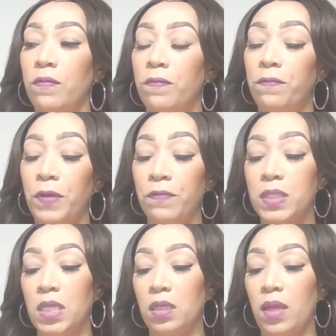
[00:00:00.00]

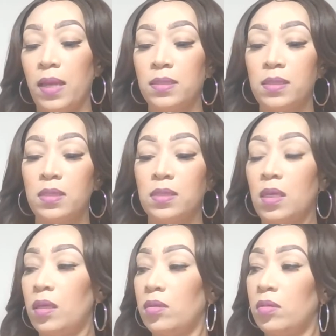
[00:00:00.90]
15 and
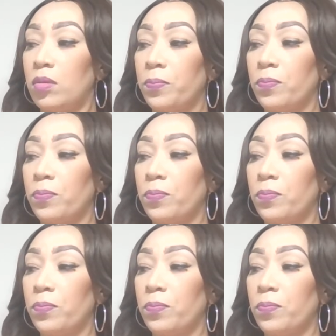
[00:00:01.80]
16.